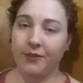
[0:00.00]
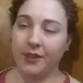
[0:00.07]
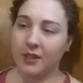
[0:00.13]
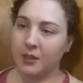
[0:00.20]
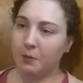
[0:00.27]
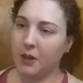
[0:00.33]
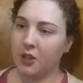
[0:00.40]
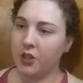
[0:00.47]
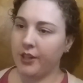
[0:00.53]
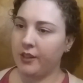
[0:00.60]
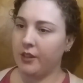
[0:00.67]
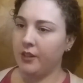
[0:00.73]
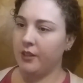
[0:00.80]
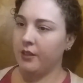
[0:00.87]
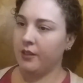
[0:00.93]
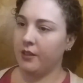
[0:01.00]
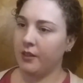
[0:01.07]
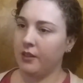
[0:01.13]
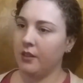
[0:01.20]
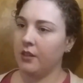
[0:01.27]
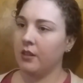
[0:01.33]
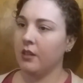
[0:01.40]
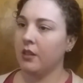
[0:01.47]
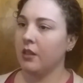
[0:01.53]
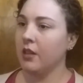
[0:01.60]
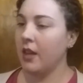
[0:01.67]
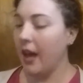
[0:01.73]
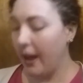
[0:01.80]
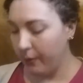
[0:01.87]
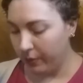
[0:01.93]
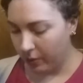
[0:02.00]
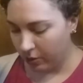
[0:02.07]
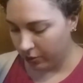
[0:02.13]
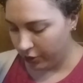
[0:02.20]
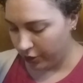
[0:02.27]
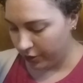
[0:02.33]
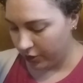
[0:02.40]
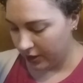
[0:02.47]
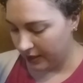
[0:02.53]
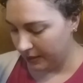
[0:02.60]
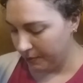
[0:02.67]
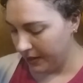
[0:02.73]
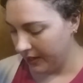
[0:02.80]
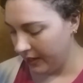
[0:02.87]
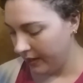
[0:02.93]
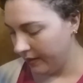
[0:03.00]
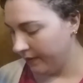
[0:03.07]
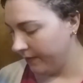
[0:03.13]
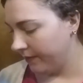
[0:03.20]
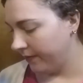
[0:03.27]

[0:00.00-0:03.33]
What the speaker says: for this project. I will hold you just a minute.